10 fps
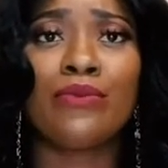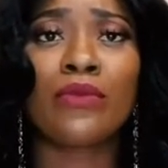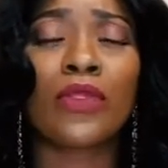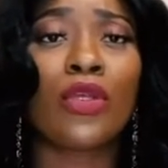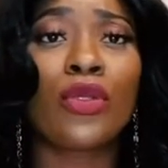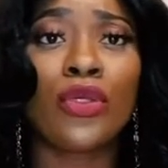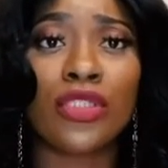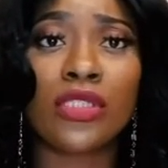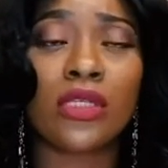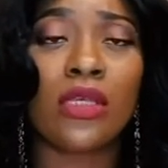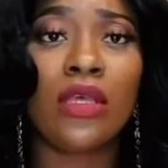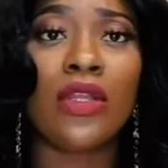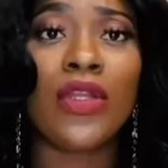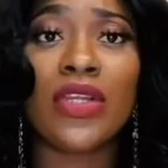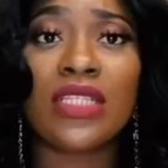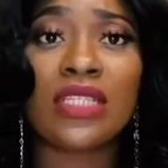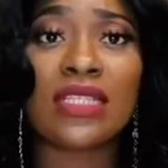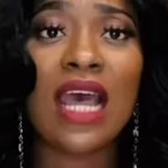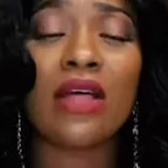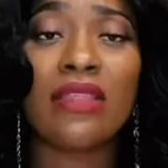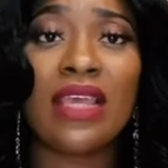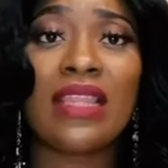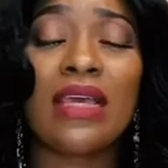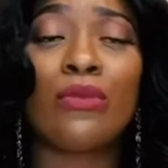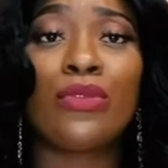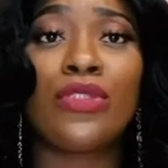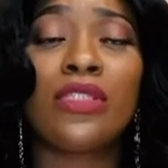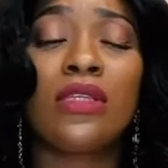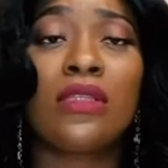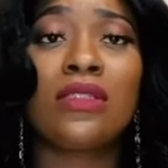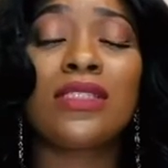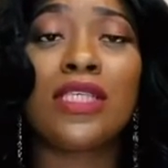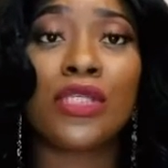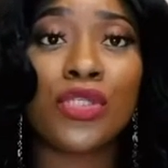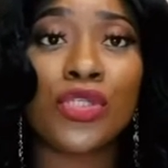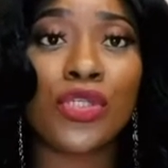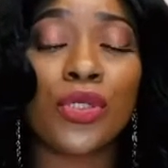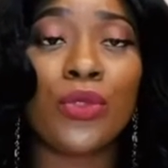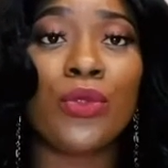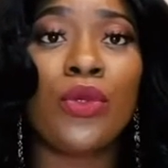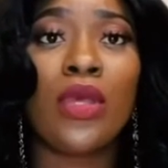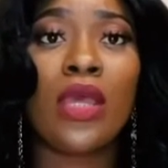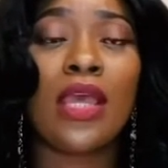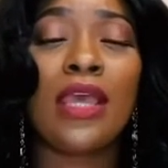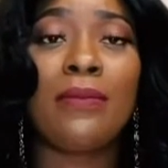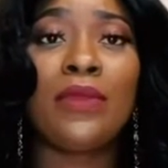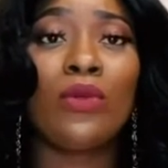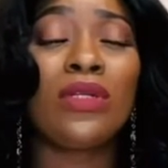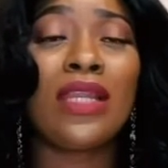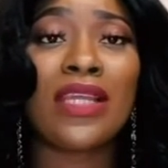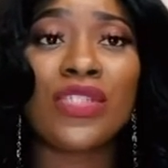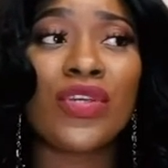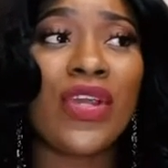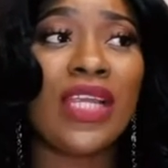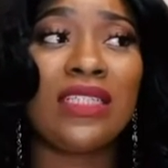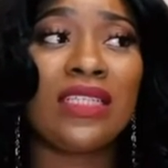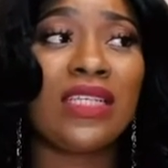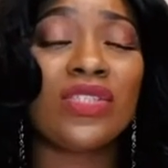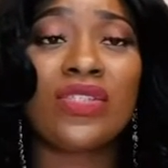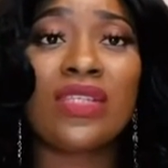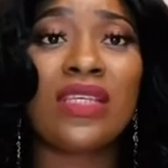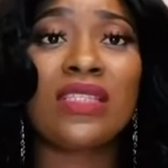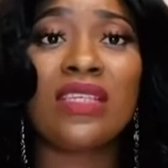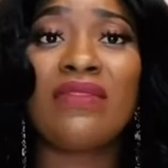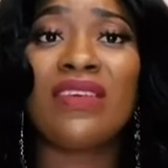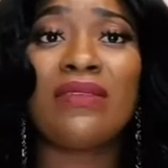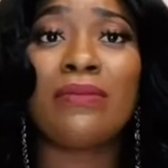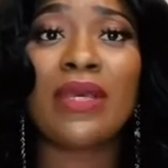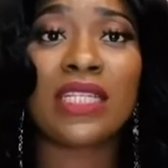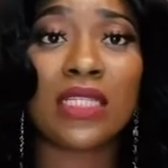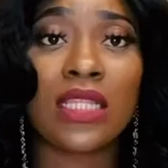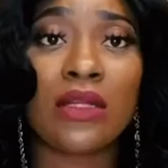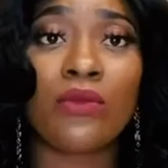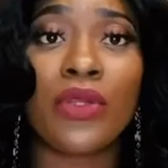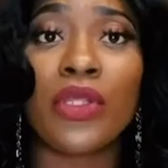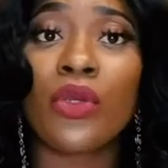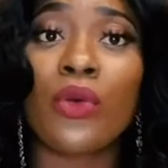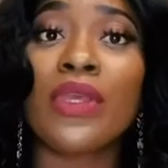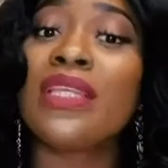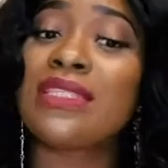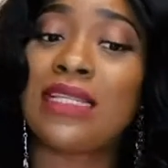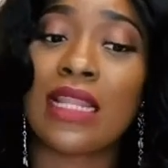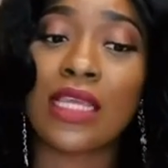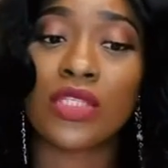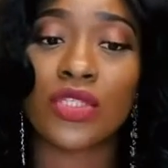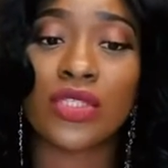good nurses out there that would teach you, and they would lecture, and is even better than when you go into lectures.